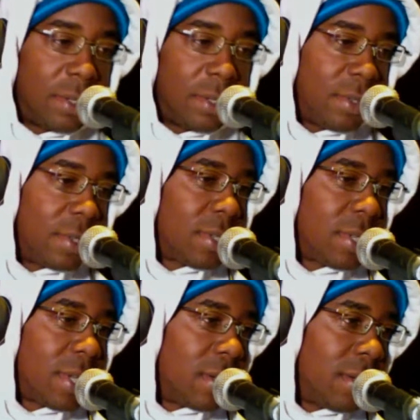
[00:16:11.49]
You just
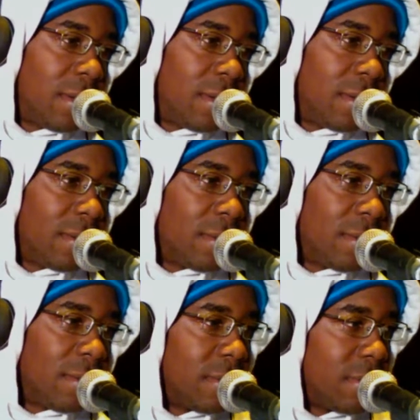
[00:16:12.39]
like, oh,
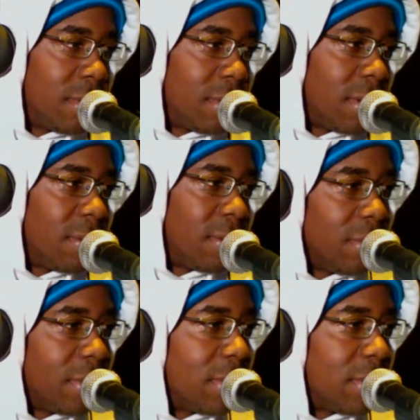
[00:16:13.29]
I don't know
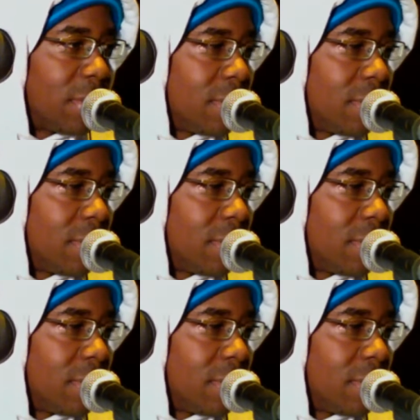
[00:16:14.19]
this.